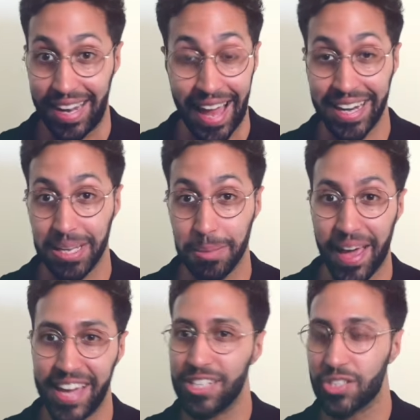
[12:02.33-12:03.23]
landing
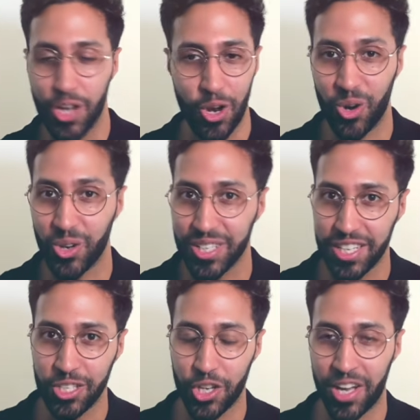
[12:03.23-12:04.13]
page, logged
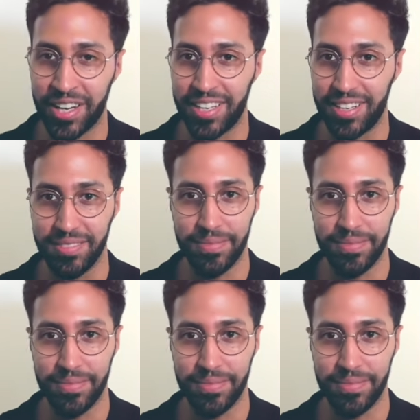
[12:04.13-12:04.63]
in journey,